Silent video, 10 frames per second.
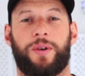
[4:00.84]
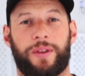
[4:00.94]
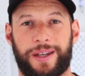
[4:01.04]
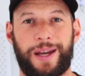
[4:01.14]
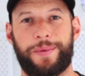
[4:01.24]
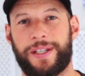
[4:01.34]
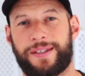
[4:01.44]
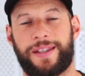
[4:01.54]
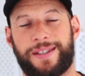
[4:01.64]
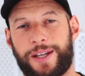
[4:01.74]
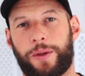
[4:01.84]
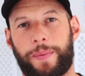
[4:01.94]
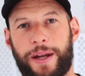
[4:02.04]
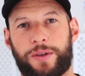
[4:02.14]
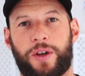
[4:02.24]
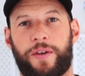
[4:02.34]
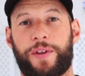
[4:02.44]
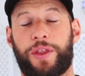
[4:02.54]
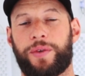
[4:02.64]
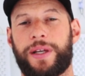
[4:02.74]
or the companies that sell the panels,
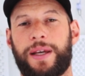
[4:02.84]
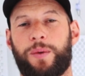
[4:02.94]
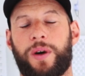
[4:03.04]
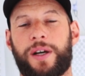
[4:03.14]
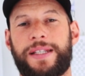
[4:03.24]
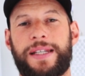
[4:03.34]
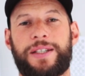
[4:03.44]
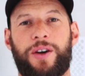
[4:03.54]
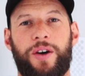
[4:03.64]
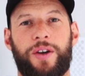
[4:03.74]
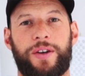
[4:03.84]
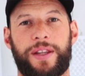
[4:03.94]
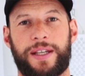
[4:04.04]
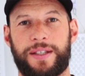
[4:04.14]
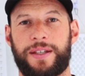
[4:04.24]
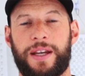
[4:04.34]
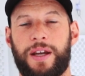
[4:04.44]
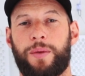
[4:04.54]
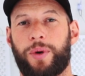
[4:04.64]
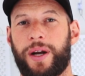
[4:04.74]
offer three-year warranties on these
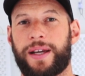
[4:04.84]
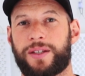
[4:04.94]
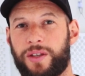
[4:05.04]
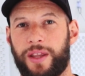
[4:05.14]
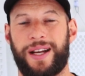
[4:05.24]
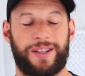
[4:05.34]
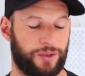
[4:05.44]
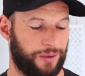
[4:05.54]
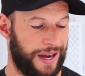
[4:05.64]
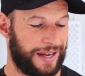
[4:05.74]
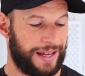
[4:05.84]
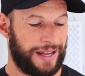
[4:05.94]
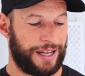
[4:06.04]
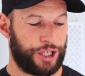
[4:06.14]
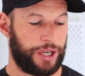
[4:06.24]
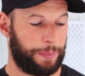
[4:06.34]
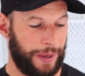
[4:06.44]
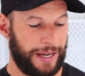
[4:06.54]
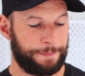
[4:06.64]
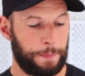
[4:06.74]
products, so that is great.
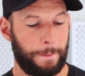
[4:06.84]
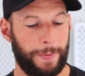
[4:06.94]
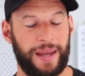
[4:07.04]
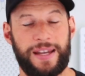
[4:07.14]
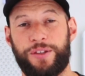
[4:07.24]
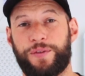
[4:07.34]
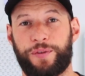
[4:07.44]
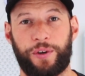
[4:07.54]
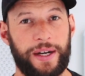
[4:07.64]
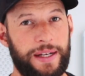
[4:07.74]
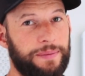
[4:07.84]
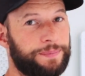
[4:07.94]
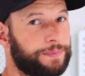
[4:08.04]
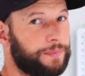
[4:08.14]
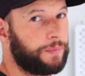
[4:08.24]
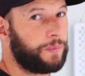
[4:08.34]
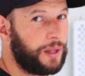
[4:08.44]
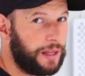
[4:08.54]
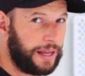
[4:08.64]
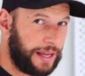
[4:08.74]
Shipping is free
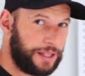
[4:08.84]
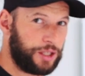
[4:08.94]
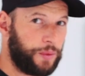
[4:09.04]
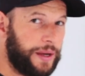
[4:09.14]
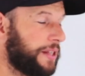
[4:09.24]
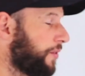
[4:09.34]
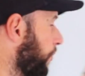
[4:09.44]
in the U S